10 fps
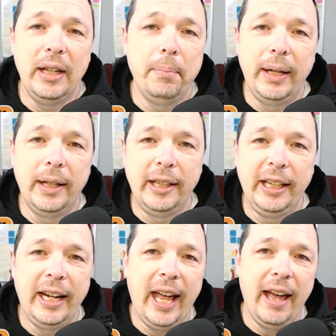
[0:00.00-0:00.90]
the
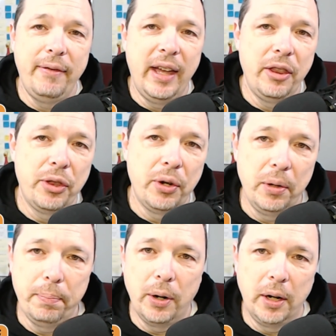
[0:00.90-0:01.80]
ability to have that
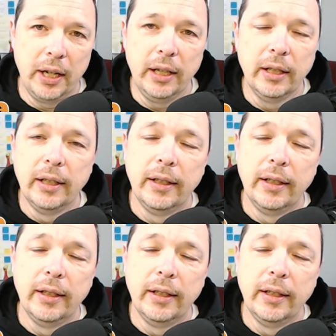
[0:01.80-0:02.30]
third party